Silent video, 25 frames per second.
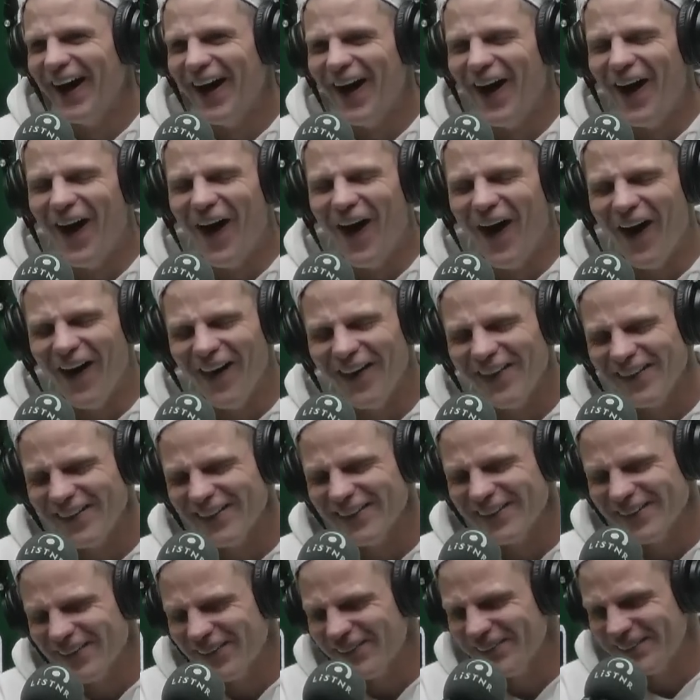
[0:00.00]
Oh,
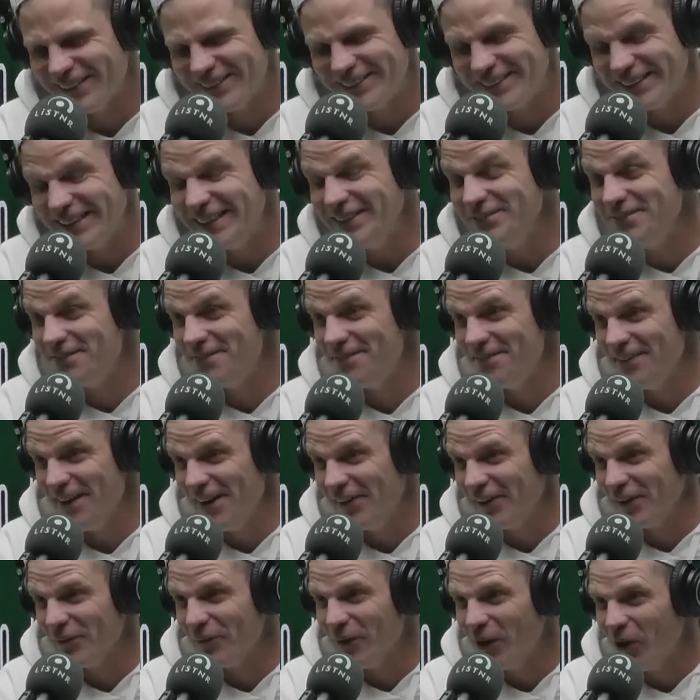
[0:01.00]
she did
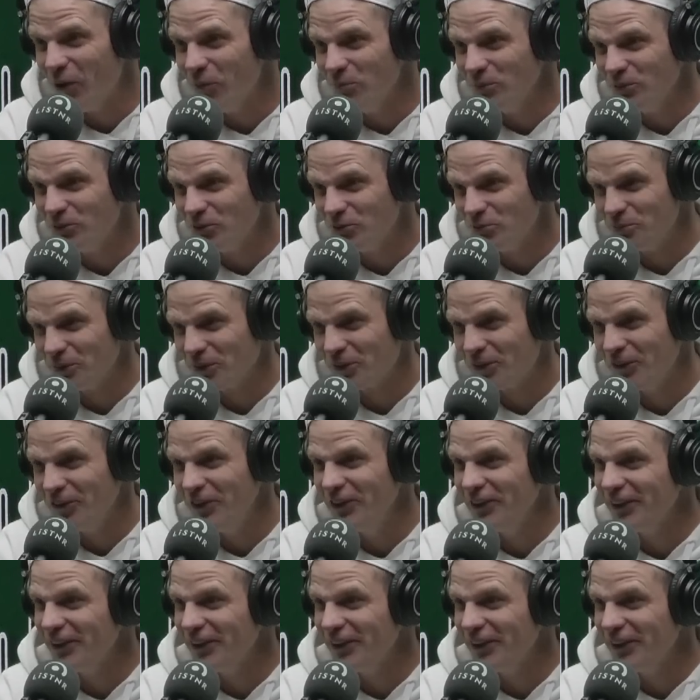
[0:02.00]
very well, Mrs. McCreery.